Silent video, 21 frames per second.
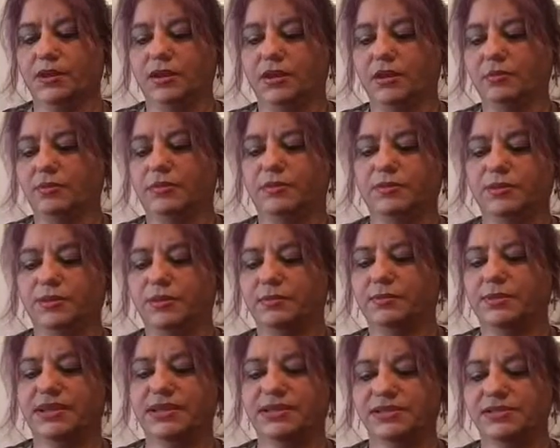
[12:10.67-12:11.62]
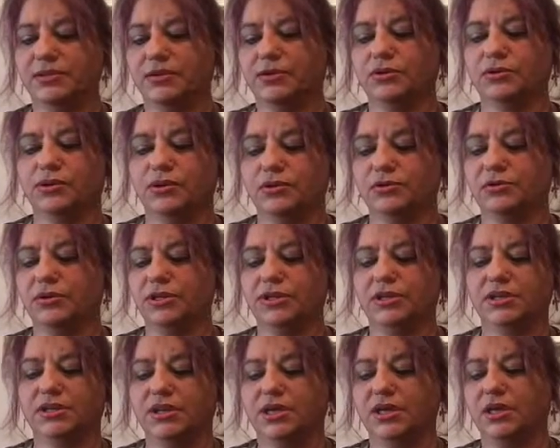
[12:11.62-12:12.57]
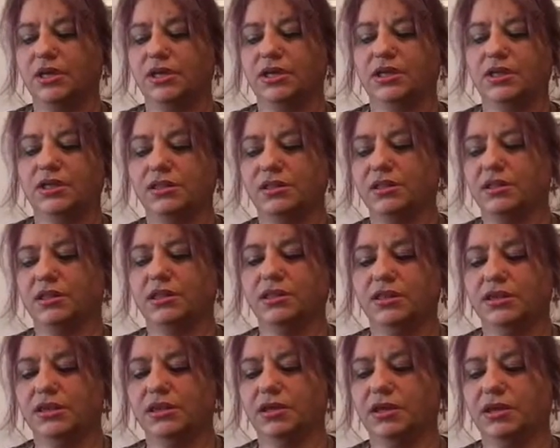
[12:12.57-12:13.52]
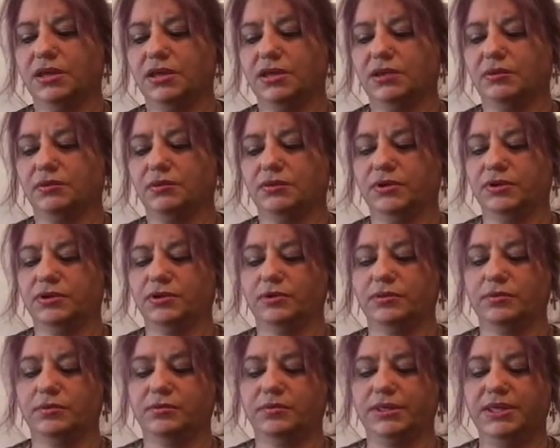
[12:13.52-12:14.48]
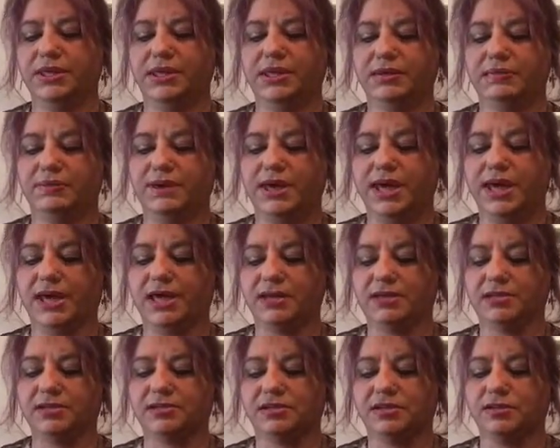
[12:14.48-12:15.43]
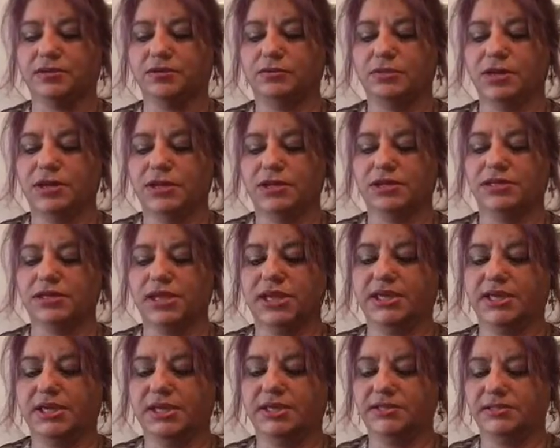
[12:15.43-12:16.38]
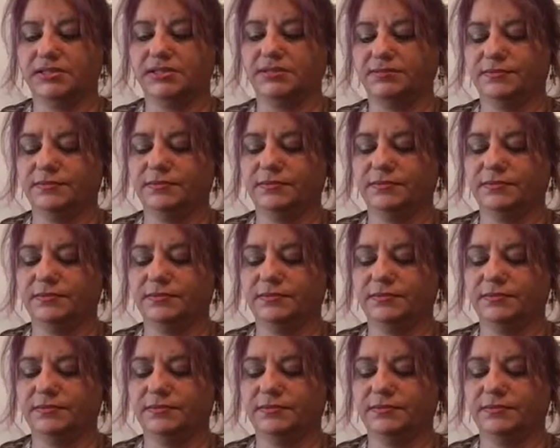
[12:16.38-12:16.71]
Now I'm going to put the base coat on it, and then I will be back. So hang tight, guys.